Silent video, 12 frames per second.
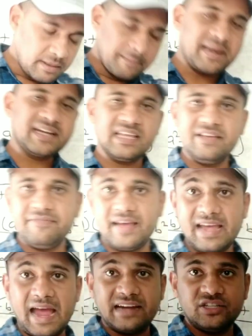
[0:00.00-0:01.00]
but if
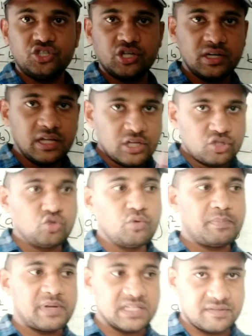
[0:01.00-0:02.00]
addition, 2
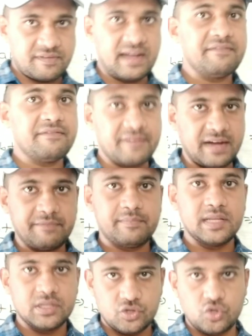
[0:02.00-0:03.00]
plus 5, 5
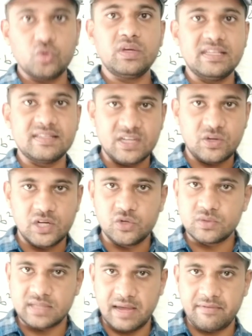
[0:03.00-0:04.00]
plus 2 is equal to
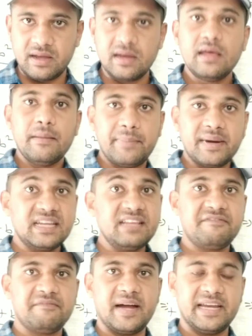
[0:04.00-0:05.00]
7, but
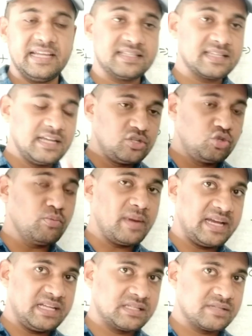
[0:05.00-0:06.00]
if minus, 2
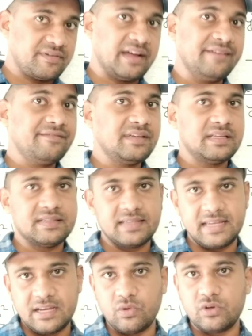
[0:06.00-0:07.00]
minus 5 is
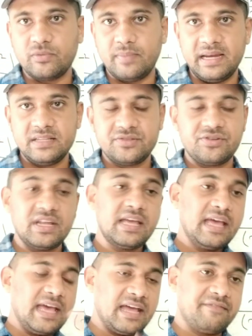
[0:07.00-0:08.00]
equal to minus
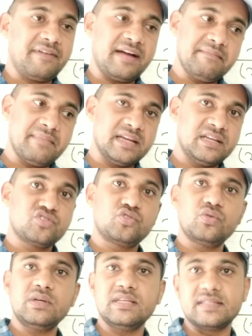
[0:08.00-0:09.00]
3 and 5 minus
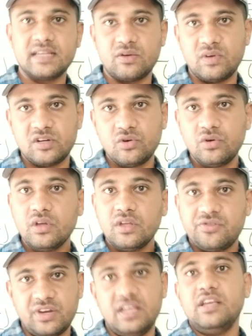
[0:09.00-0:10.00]
2 is equal to
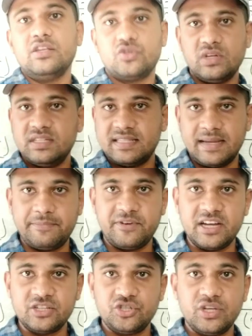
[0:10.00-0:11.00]
3. So in
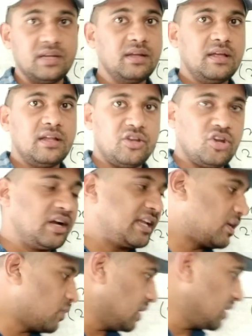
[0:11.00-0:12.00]
subtraction, not
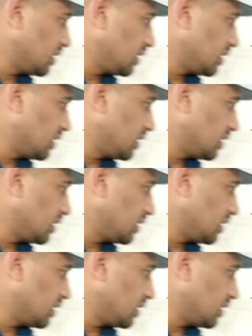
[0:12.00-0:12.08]
equal.